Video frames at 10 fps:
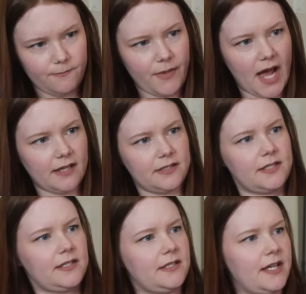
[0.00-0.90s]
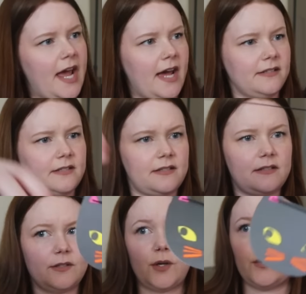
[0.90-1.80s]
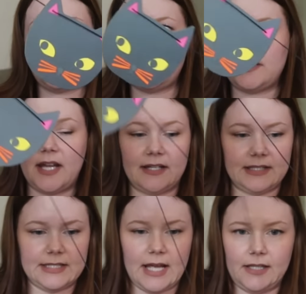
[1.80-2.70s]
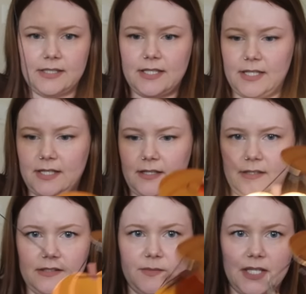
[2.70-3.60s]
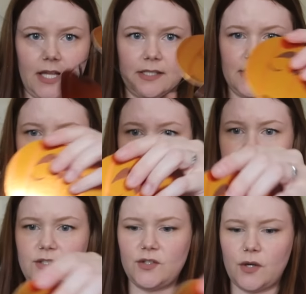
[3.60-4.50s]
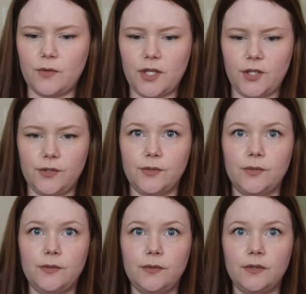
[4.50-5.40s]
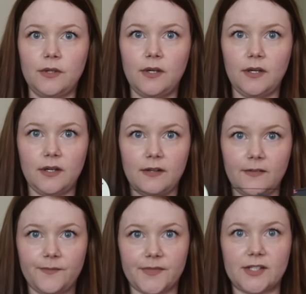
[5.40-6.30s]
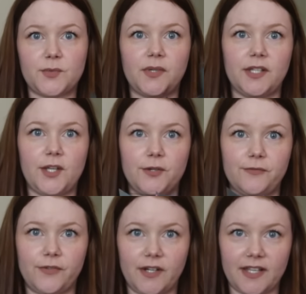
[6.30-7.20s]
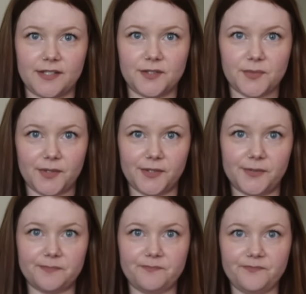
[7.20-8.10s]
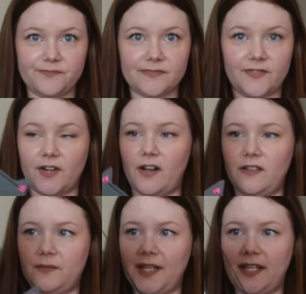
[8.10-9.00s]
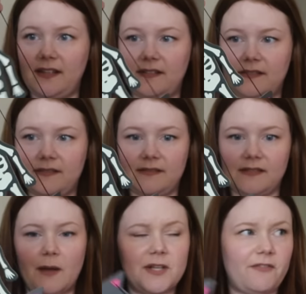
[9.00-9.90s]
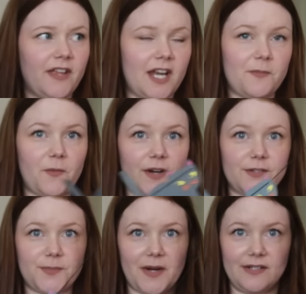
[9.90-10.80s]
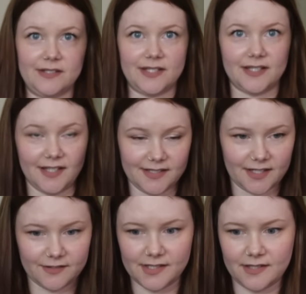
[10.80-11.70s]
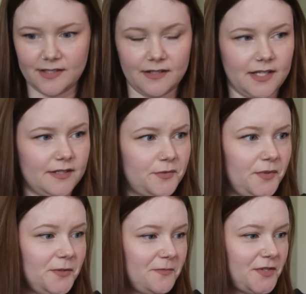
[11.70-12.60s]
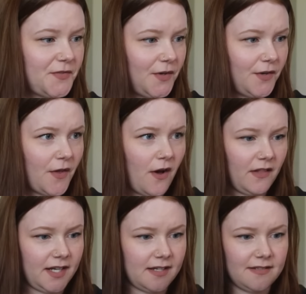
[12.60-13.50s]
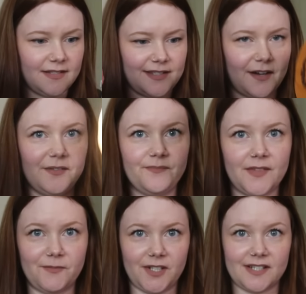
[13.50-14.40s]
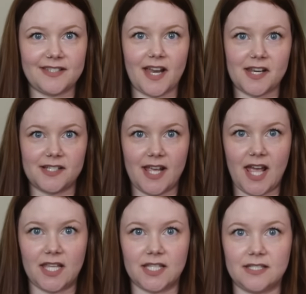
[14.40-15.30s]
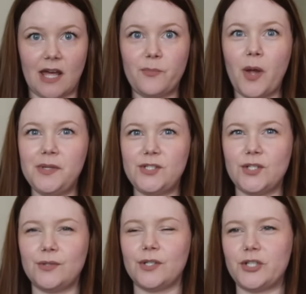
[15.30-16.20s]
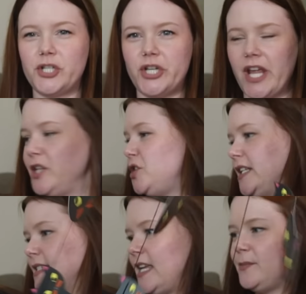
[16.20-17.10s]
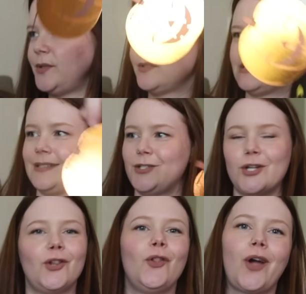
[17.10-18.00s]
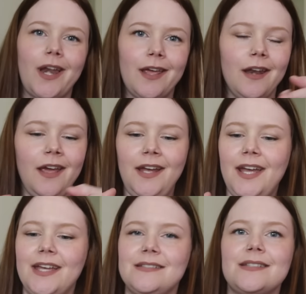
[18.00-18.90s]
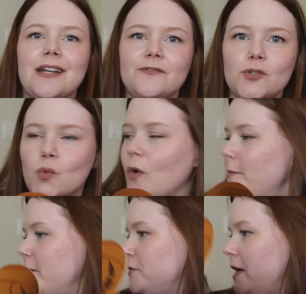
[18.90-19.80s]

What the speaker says: bats, cats, ghosts, and a skeleton, and some skeletons. That's so cute. That's really cute for a kid's room for Halloween. I'm definitely gonna be one of those parents that like decorates their kids' rooms for the holidays, so I'm very excited to hang this. I'd probably do her changing table, because then she can look at it instead of swarming